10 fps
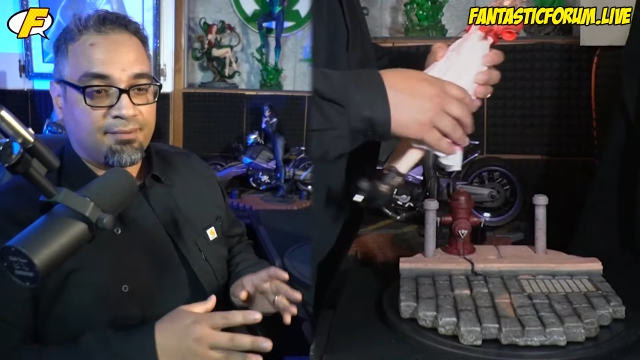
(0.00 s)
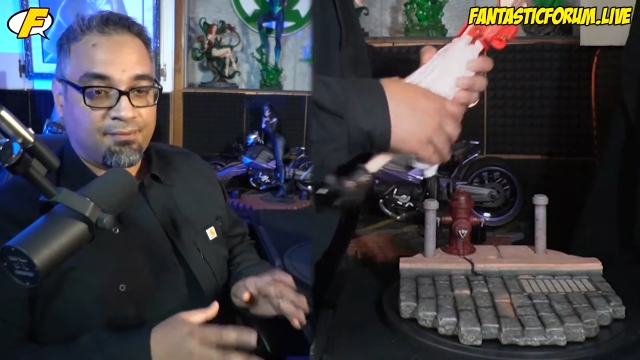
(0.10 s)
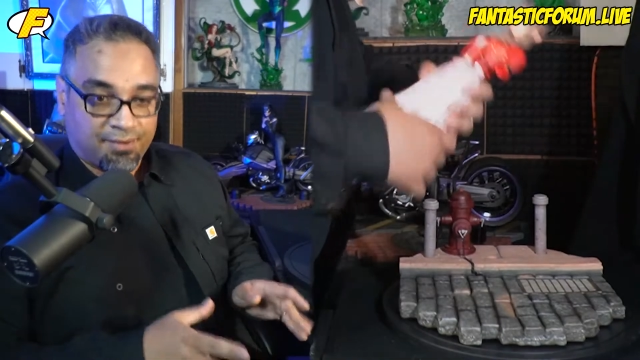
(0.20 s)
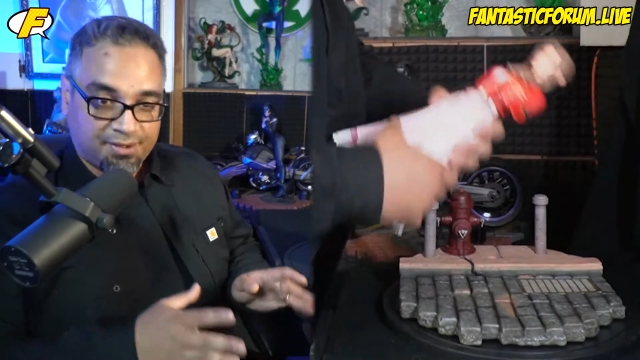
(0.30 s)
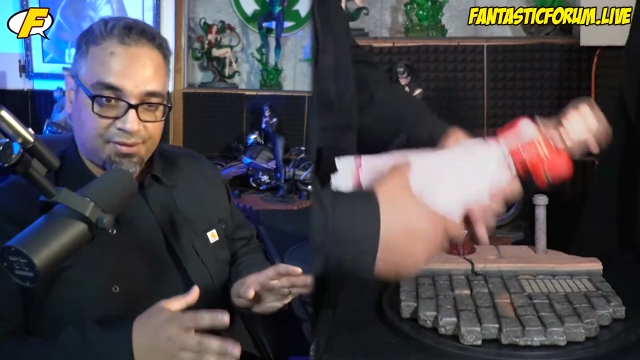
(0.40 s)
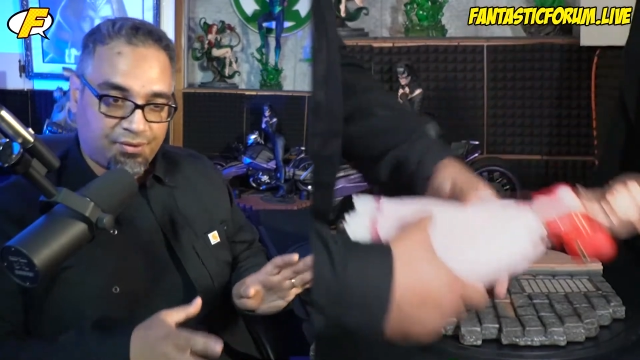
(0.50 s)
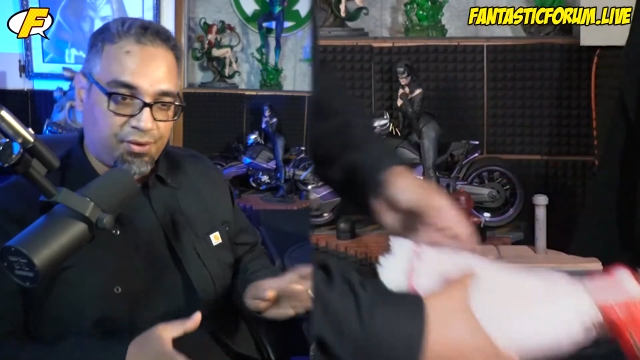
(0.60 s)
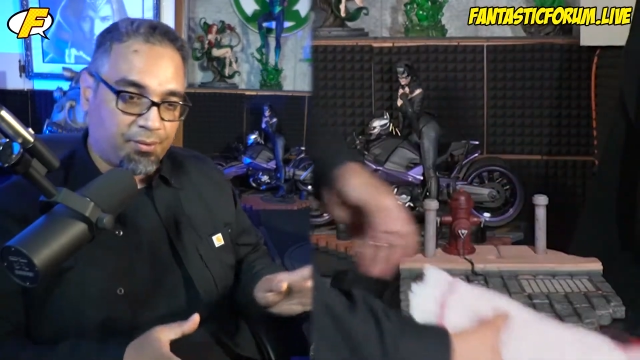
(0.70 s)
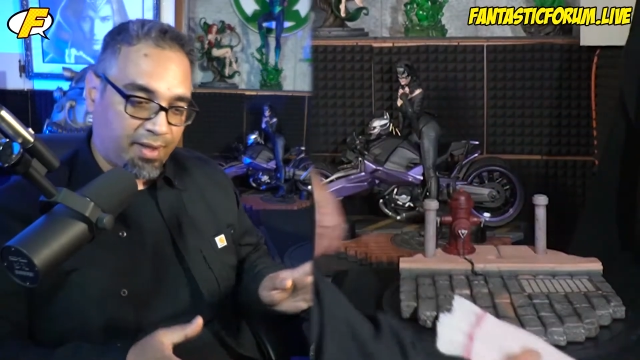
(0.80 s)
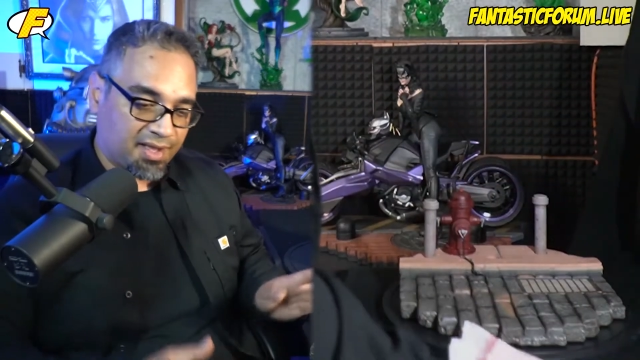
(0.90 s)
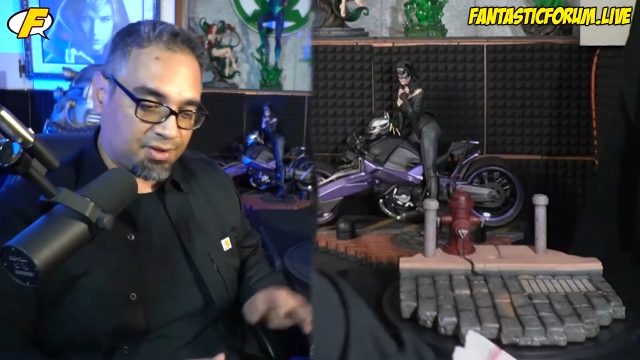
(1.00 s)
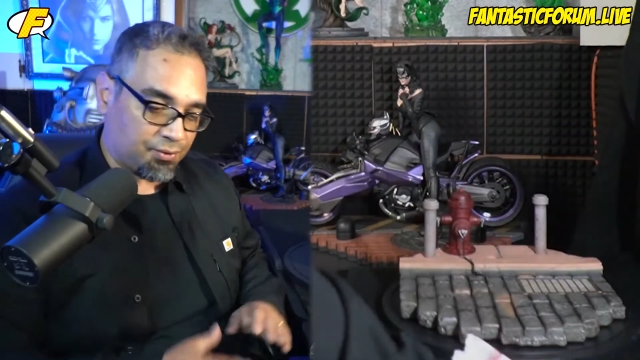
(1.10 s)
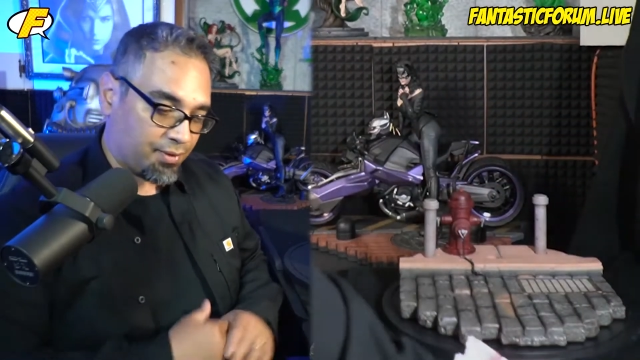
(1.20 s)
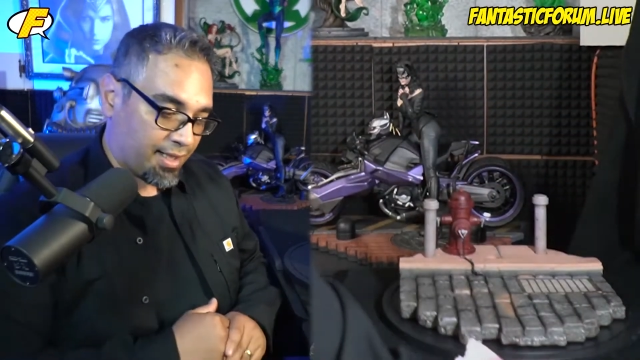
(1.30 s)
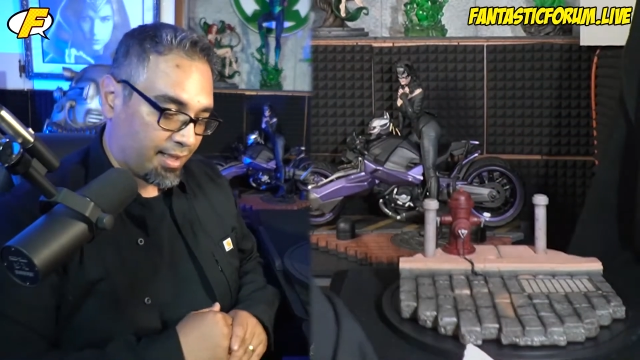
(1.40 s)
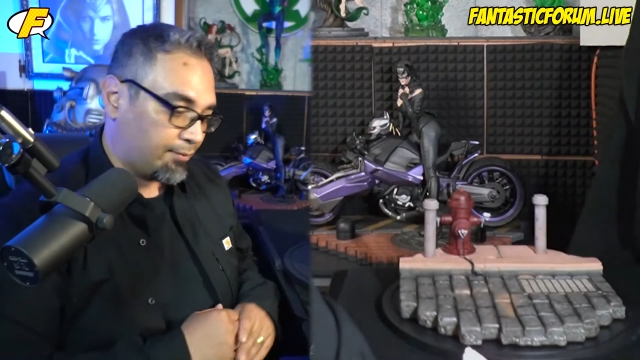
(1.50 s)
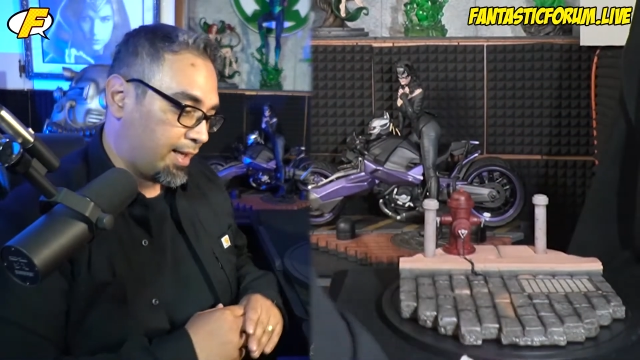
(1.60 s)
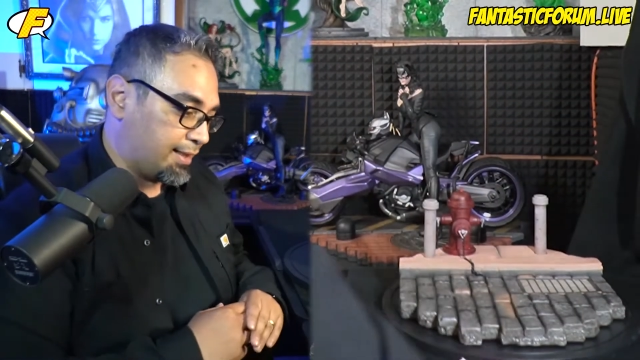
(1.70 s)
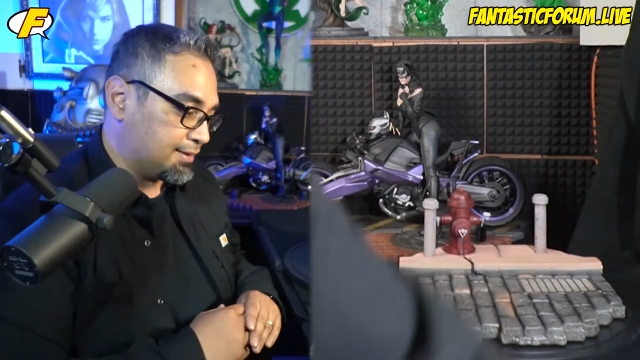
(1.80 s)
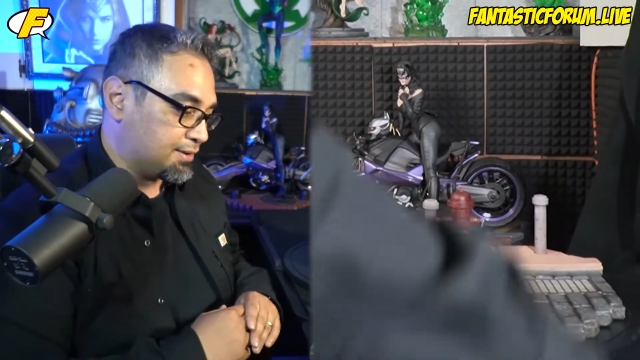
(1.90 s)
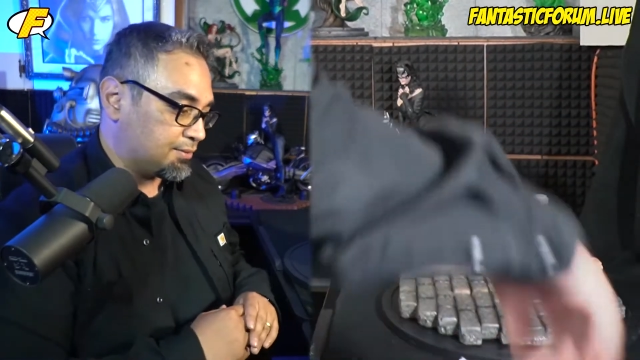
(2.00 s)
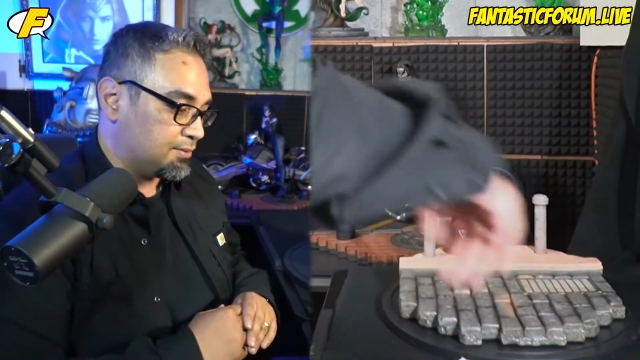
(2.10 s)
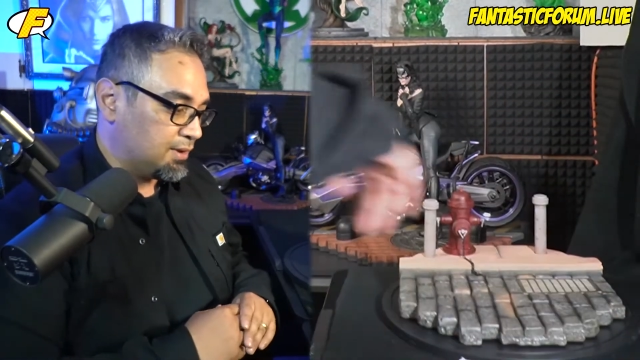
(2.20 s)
first QA issue that I ran into.